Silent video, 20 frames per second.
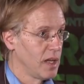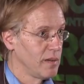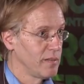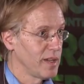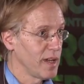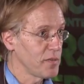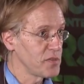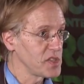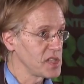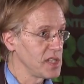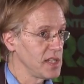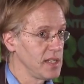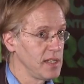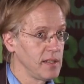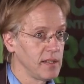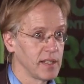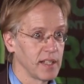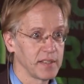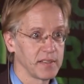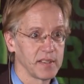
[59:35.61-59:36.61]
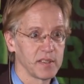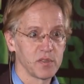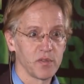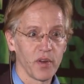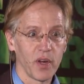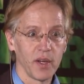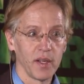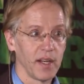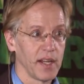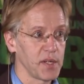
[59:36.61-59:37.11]
You have seen that it's
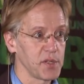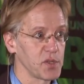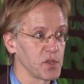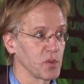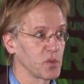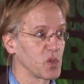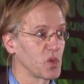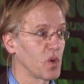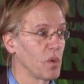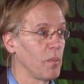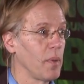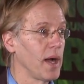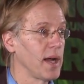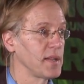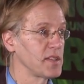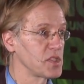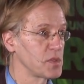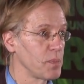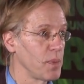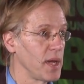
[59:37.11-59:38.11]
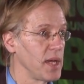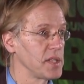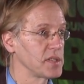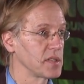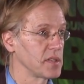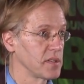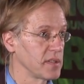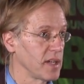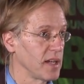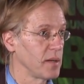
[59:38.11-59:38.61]
very natural to combine space
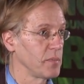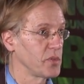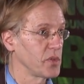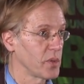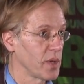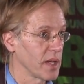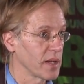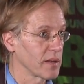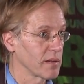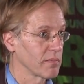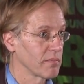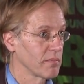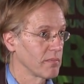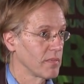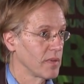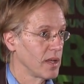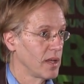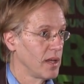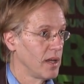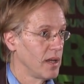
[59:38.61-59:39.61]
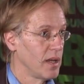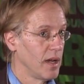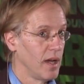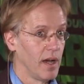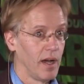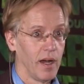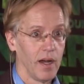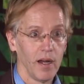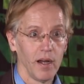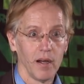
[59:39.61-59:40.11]
and time together.
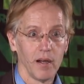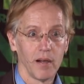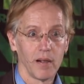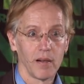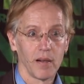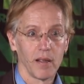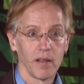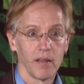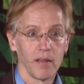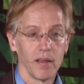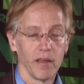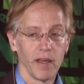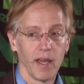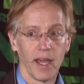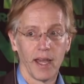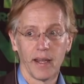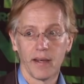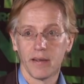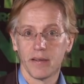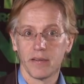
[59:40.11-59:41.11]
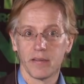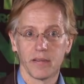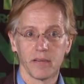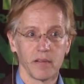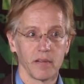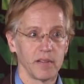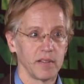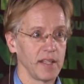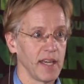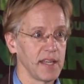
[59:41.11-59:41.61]
Uh, and
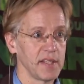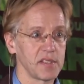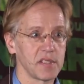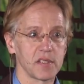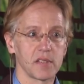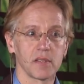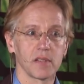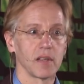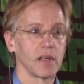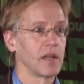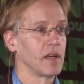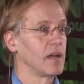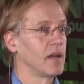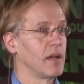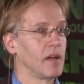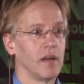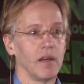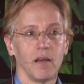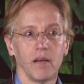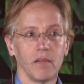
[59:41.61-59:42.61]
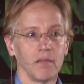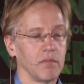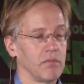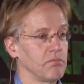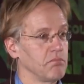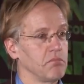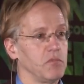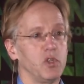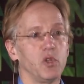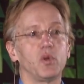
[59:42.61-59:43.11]
that's,
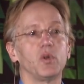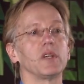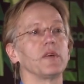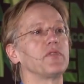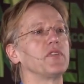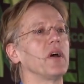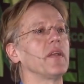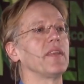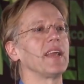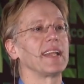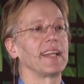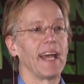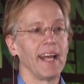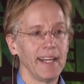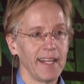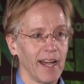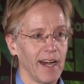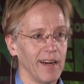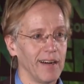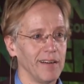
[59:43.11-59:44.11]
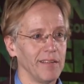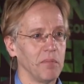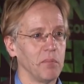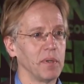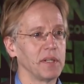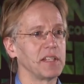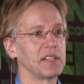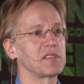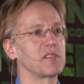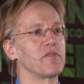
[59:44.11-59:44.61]
you could have done that anyhow,
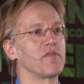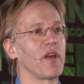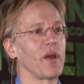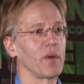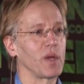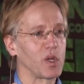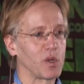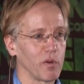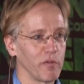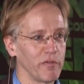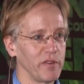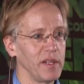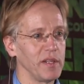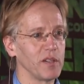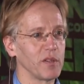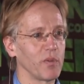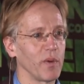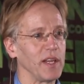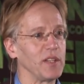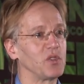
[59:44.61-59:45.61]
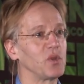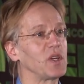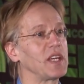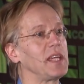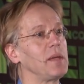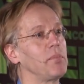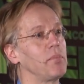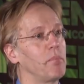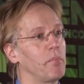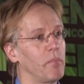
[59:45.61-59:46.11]
but it's a very convenient way to
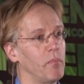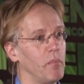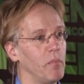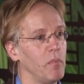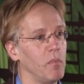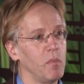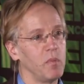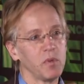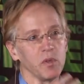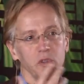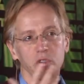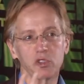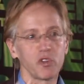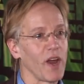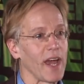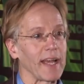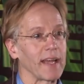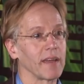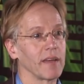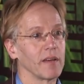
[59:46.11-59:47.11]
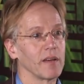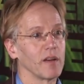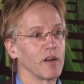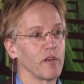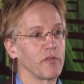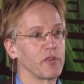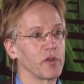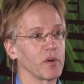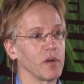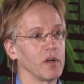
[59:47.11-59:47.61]
keep track
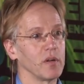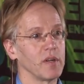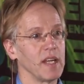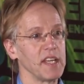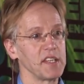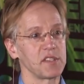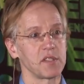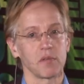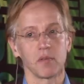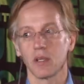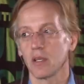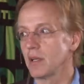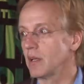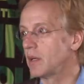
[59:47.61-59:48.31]
of your own history.